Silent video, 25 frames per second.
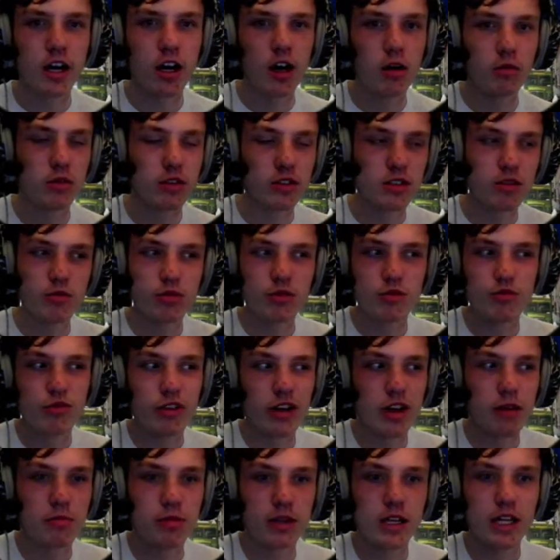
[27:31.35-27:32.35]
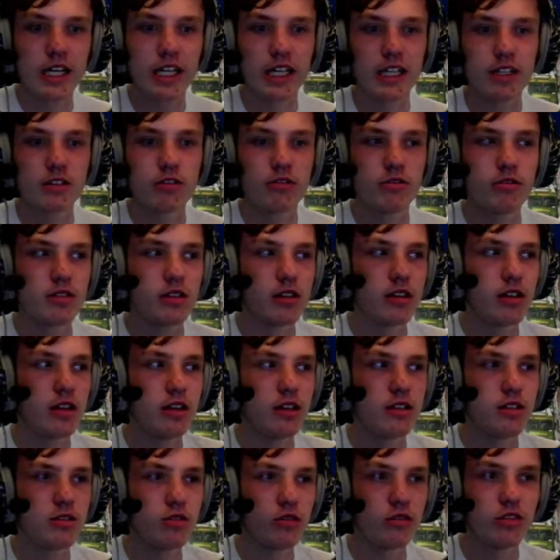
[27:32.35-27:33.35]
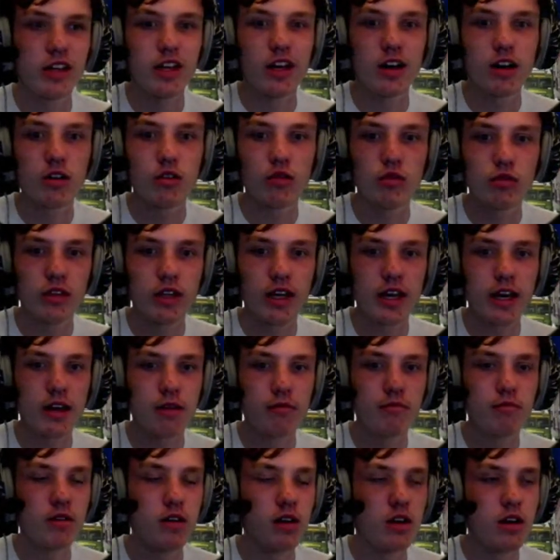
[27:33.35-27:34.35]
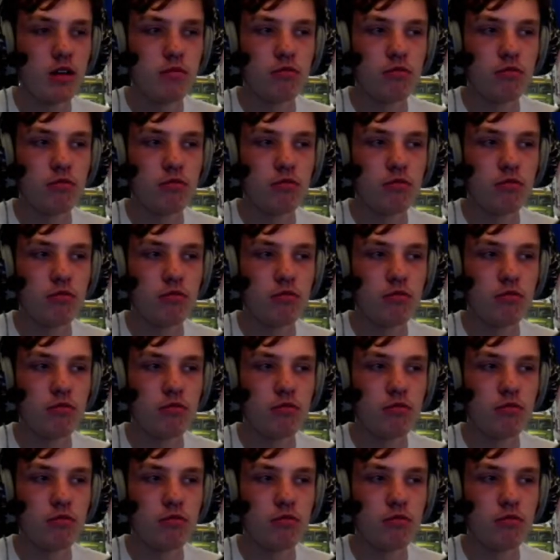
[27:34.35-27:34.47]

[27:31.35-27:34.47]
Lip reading: it up because I wasn't really planning to as it is on the old game.